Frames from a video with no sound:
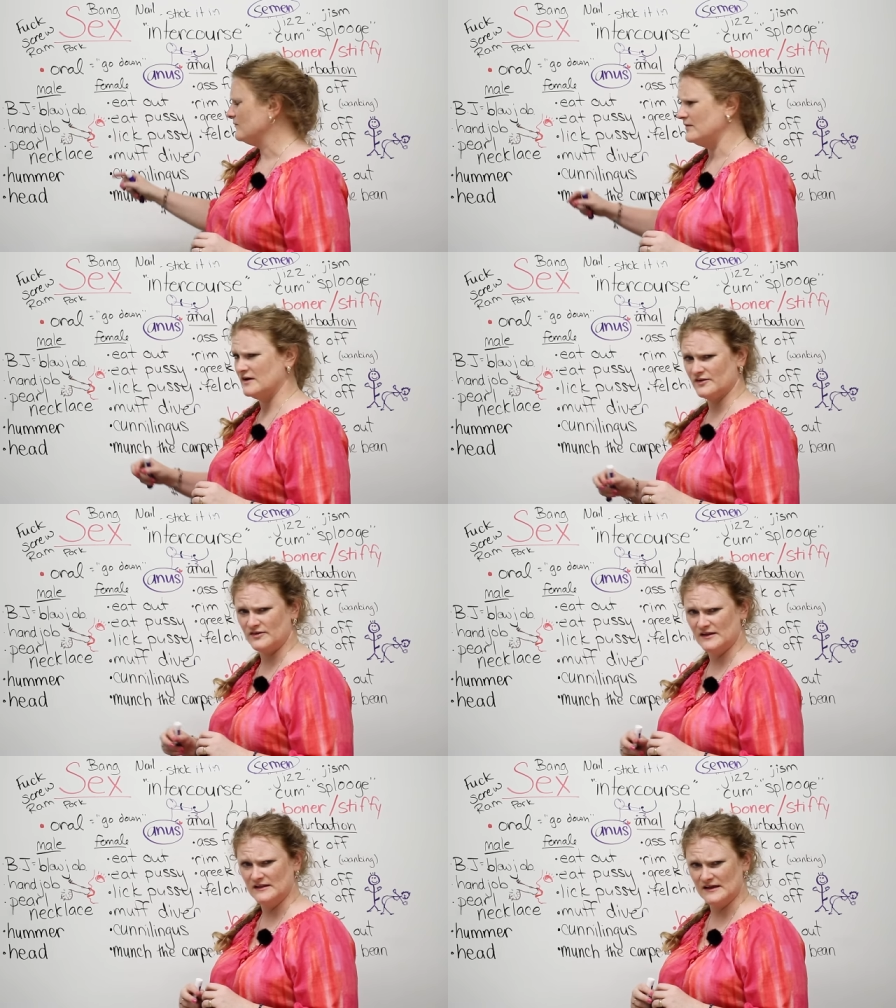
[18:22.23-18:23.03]
because
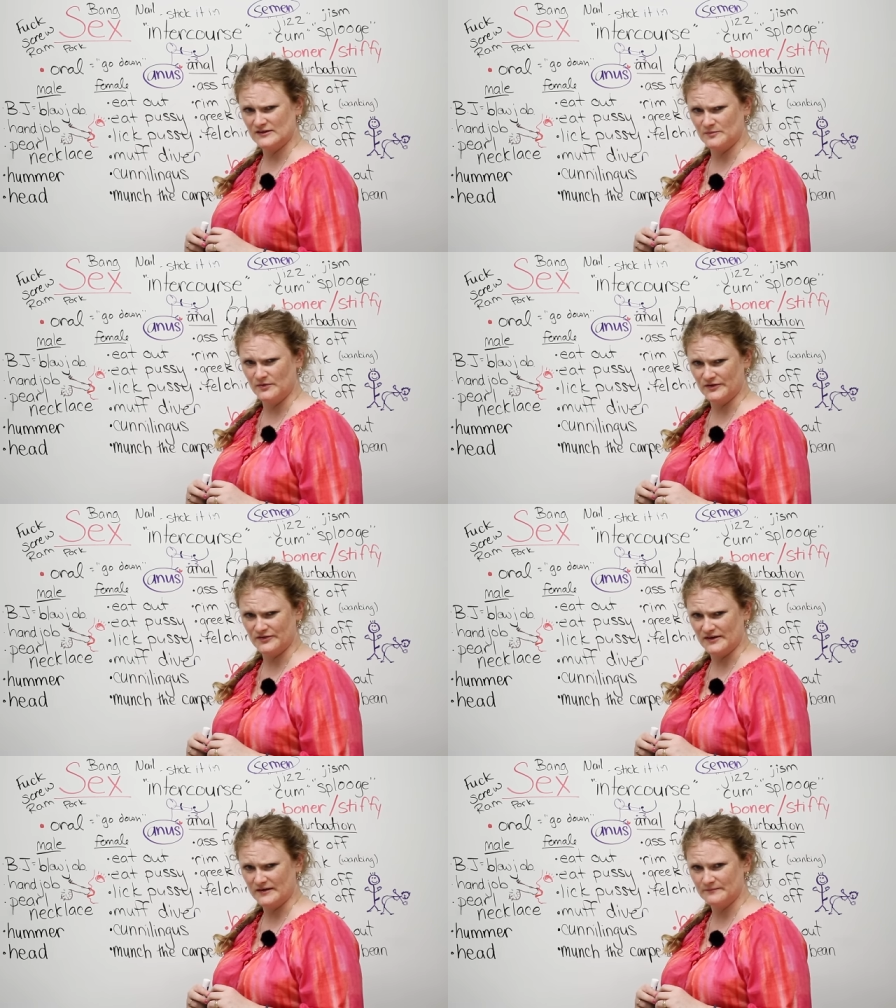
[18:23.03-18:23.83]
he licked
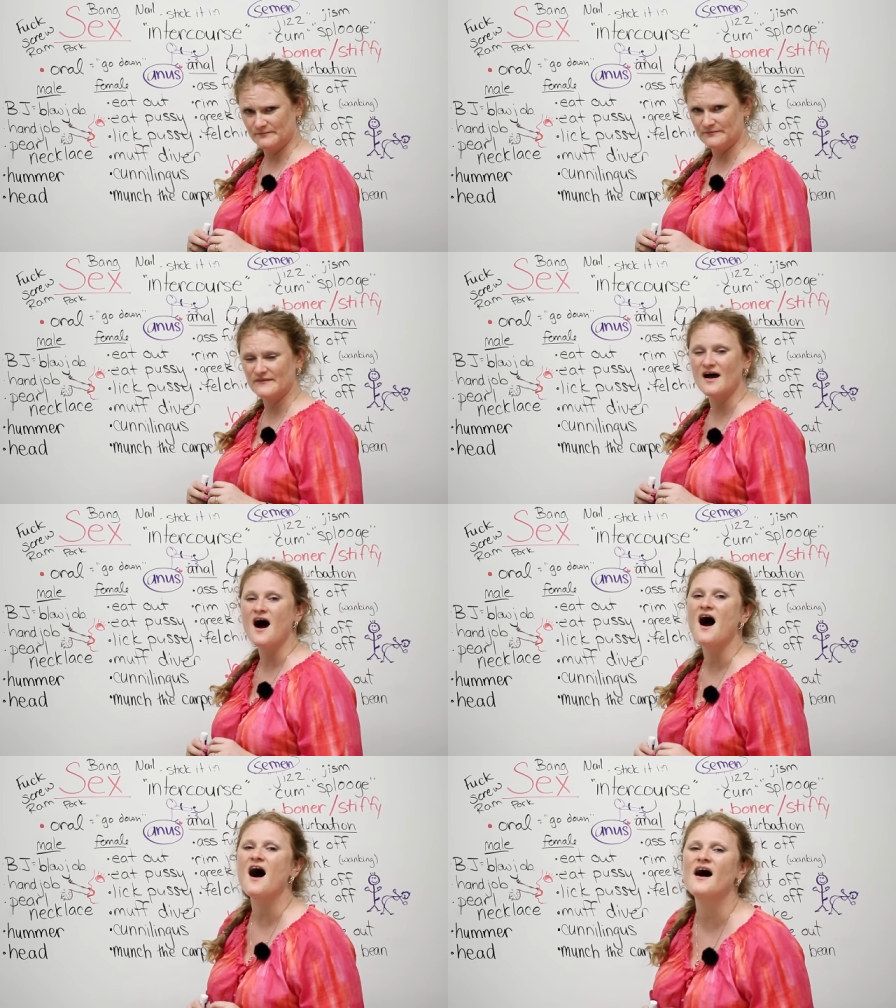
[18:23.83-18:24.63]
pussy.
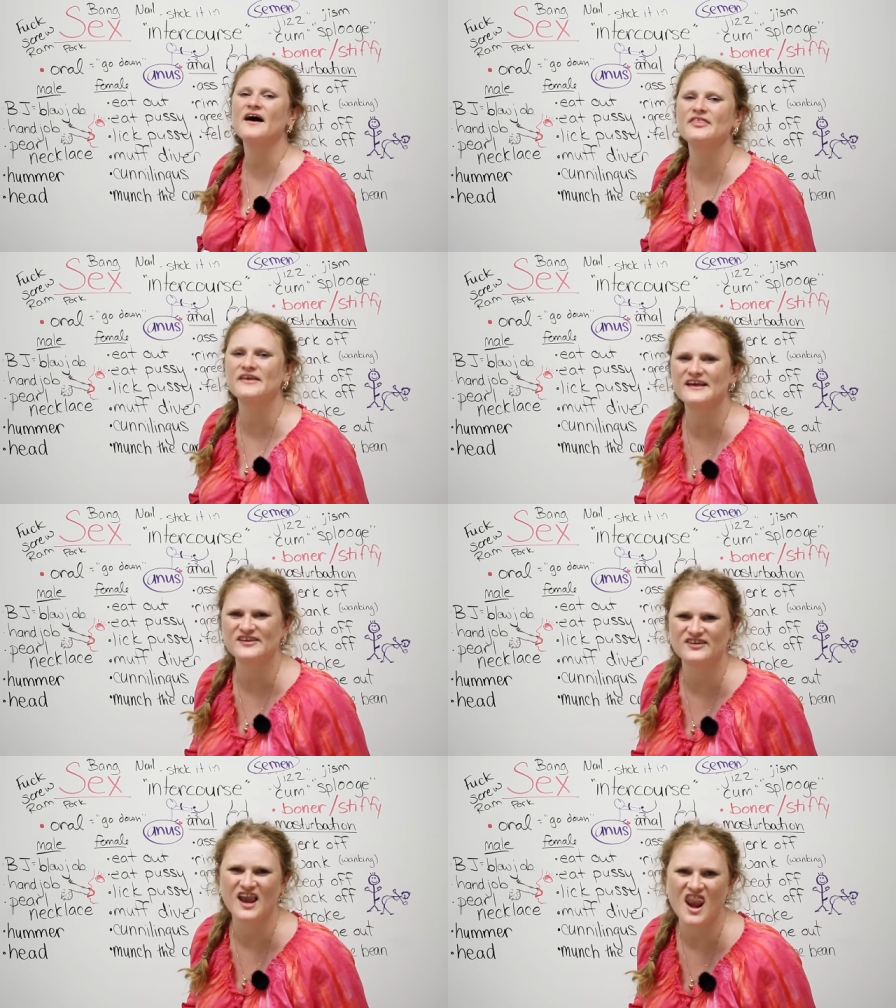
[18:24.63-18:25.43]
I think
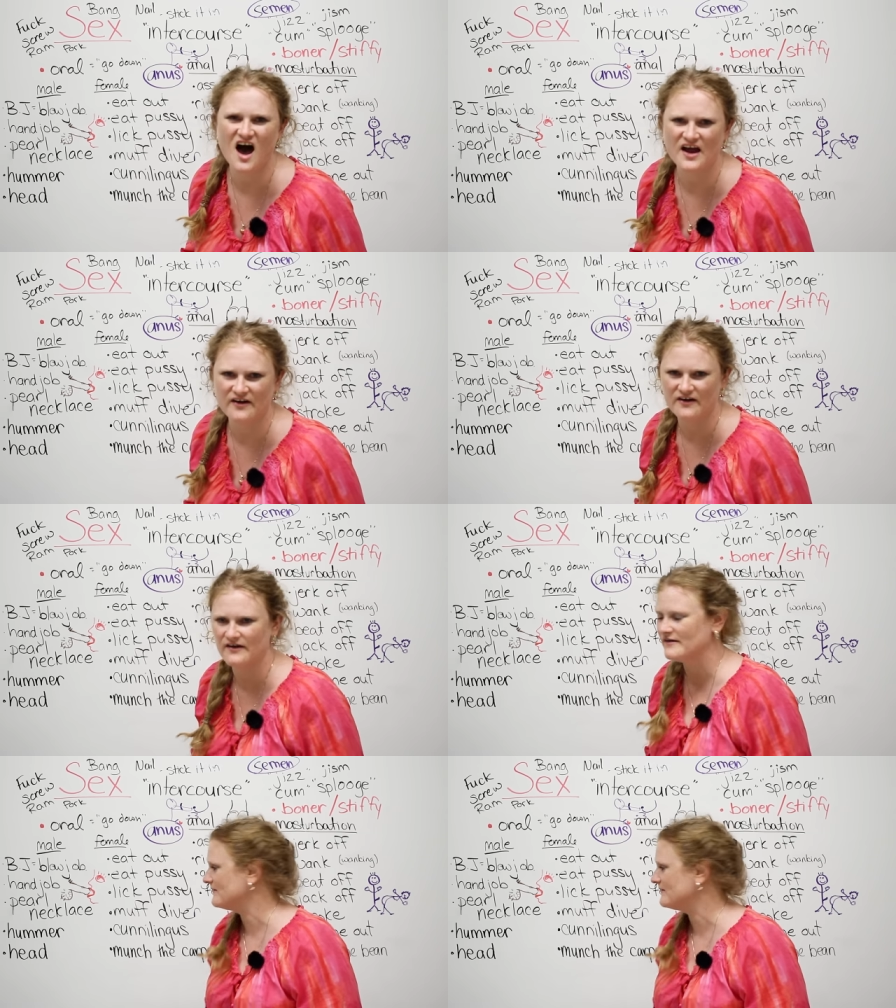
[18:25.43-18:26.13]
he's a liar.